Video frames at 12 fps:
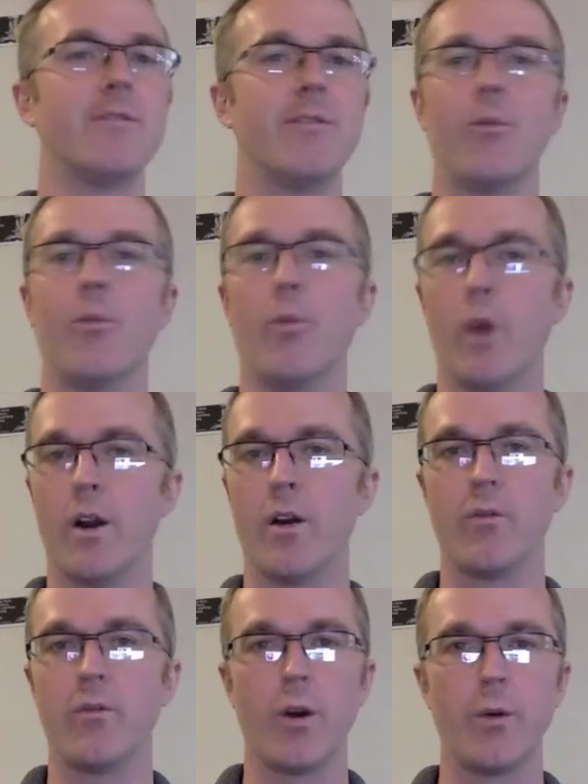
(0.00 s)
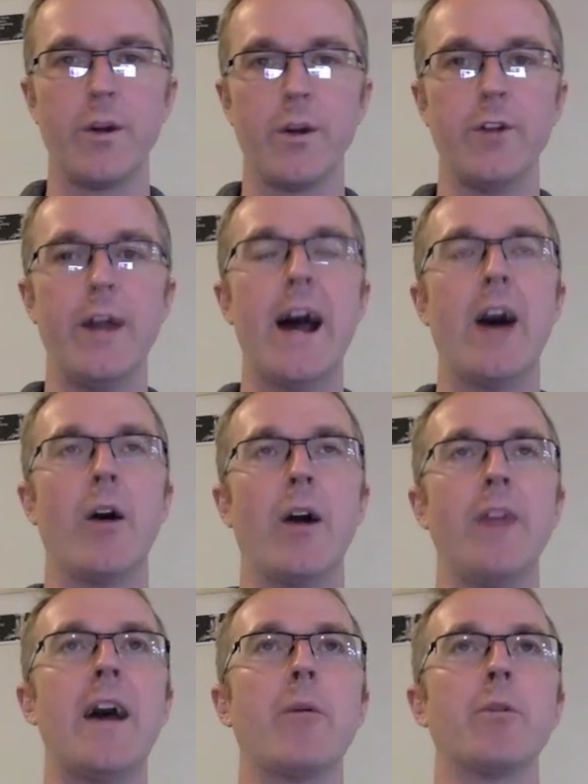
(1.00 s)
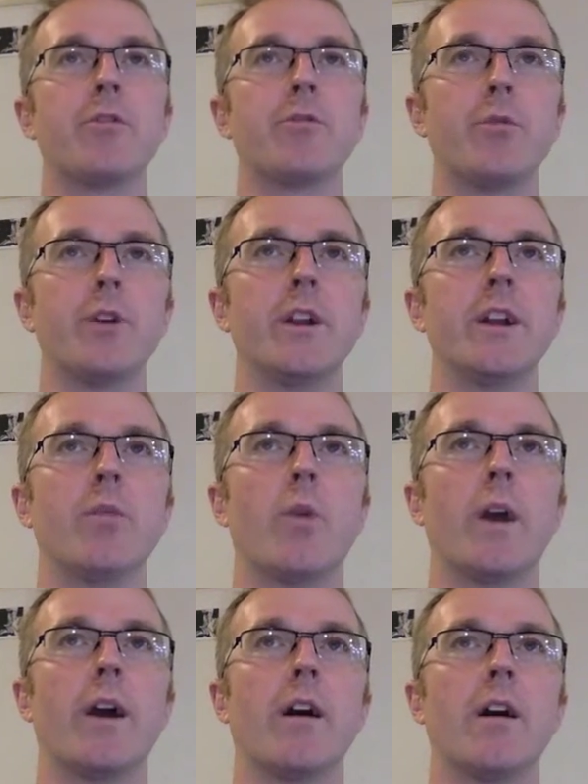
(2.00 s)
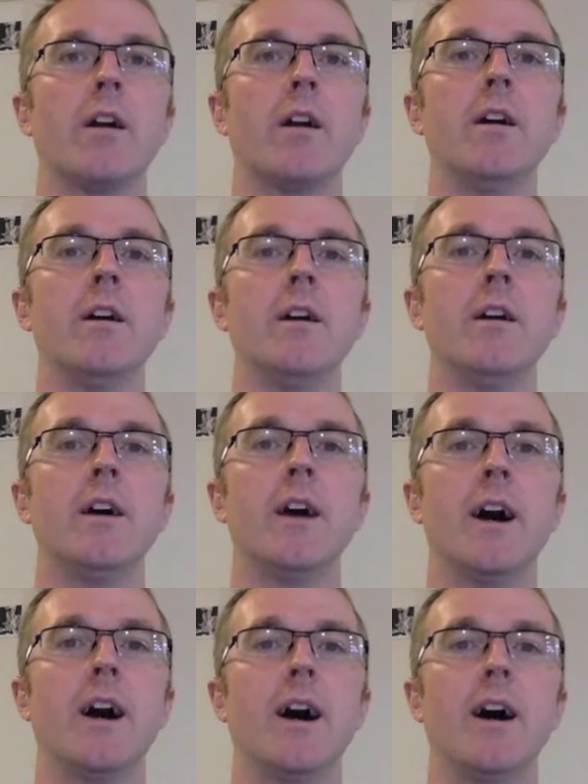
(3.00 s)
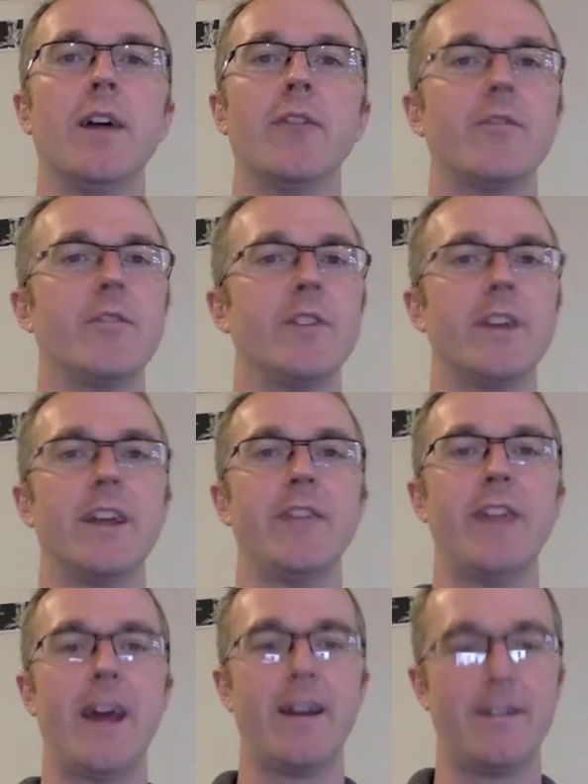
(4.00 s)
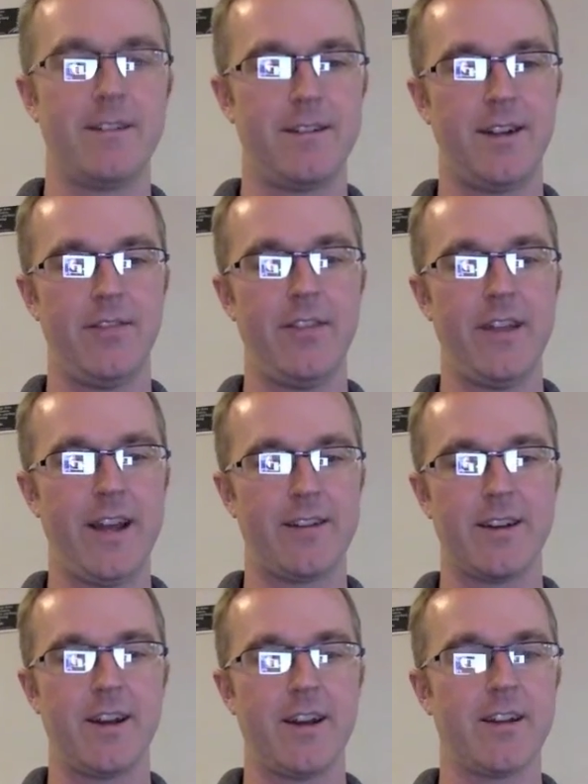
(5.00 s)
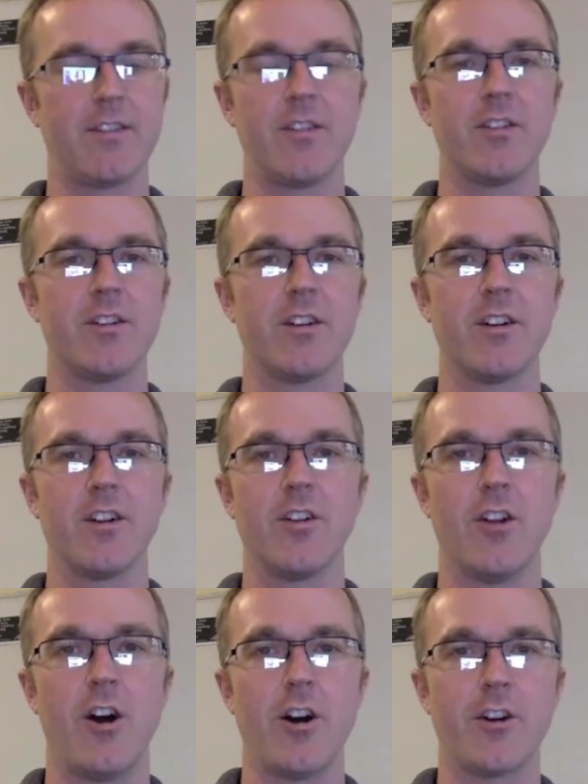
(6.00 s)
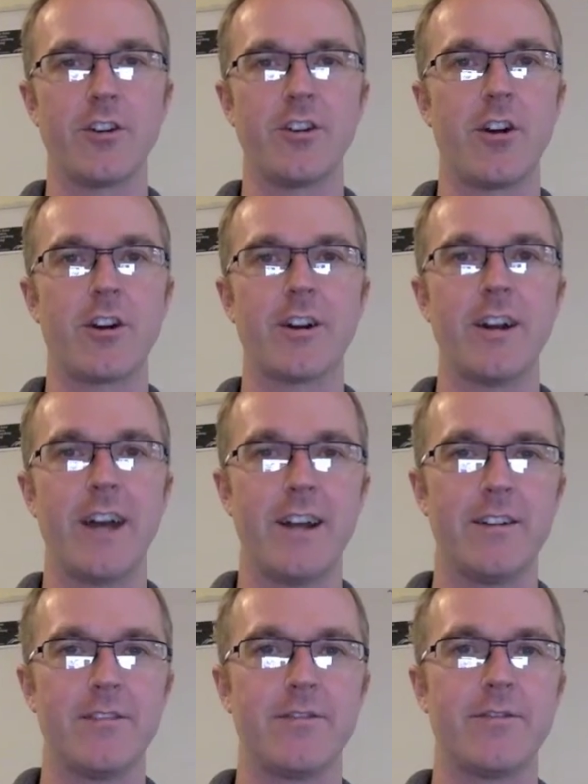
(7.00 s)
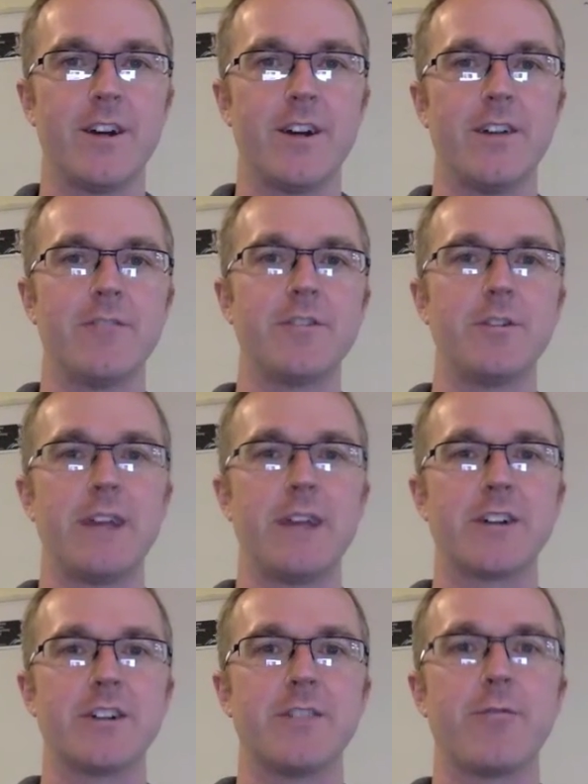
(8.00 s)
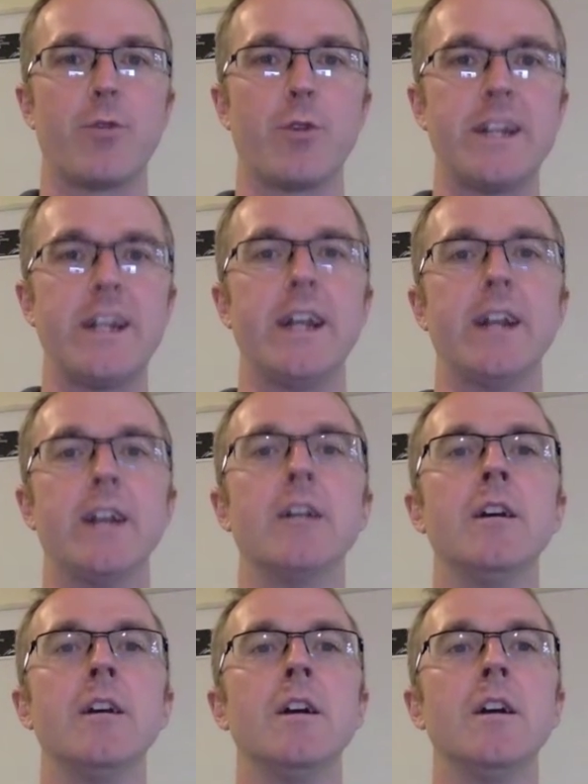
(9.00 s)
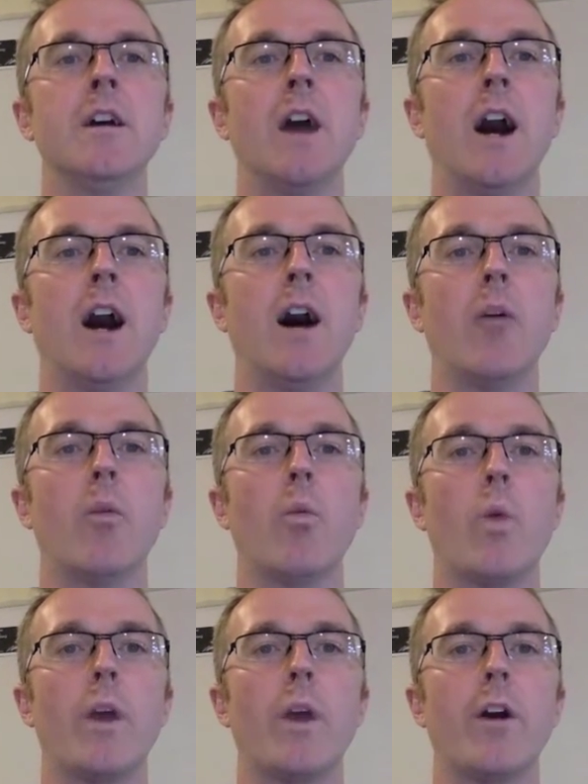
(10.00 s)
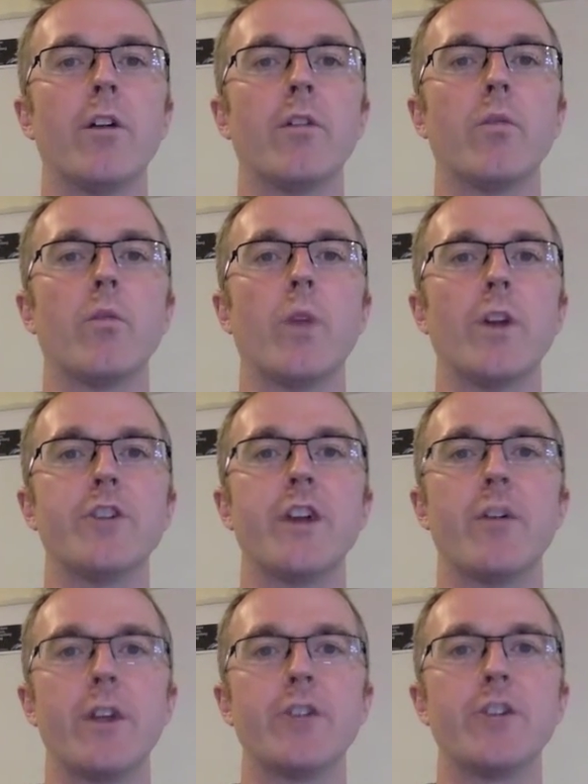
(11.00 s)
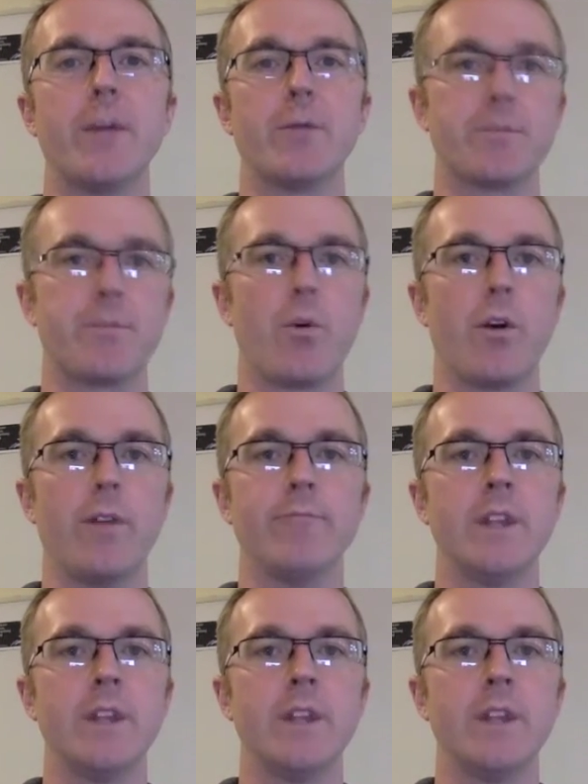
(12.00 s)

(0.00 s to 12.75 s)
what, what do we do now? And that was really where, uh, in that, in that, uh, long dark night of, uh, two thousand fourteen, uh, where, where Generation eight was born.